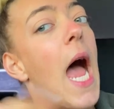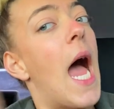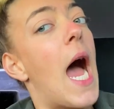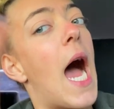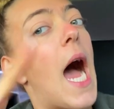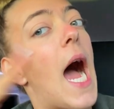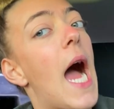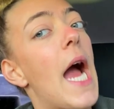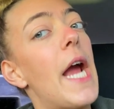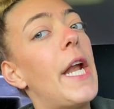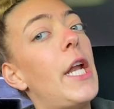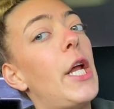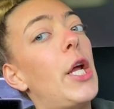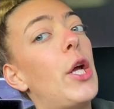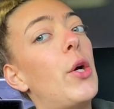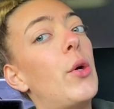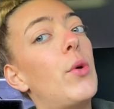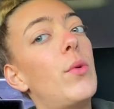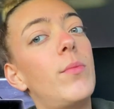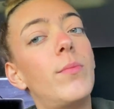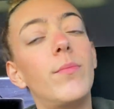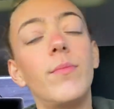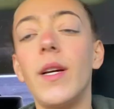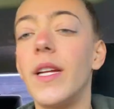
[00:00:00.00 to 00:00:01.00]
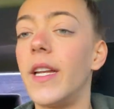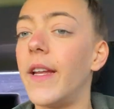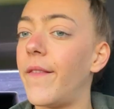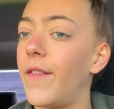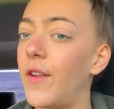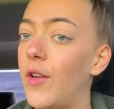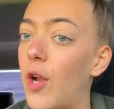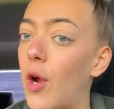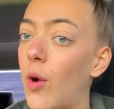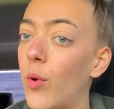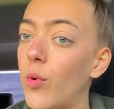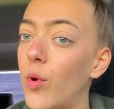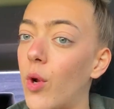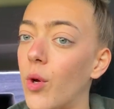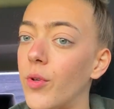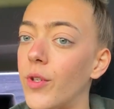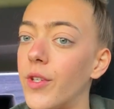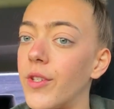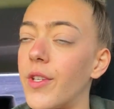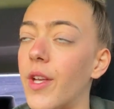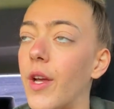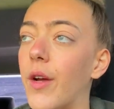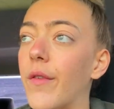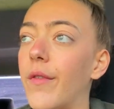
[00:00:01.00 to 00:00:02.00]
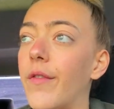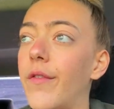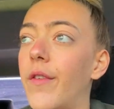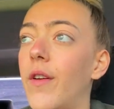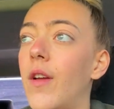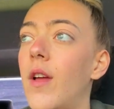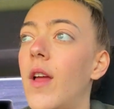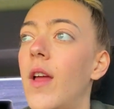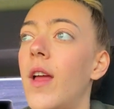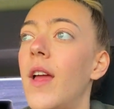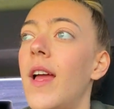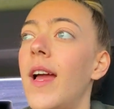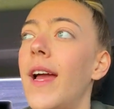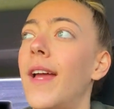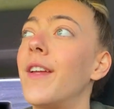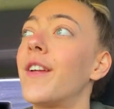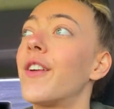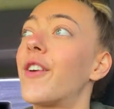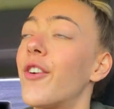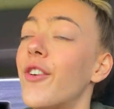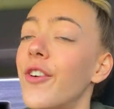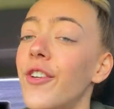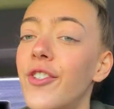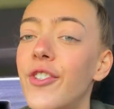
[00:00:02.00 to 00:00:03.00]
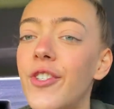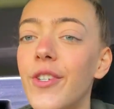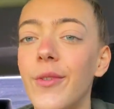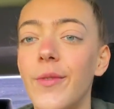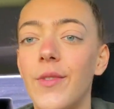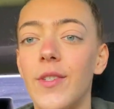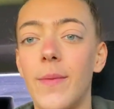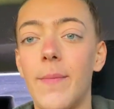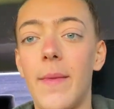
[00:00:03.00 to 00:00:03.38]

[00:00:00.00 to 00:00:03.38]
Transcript: I do. And if you don't know yourself, I encourage you to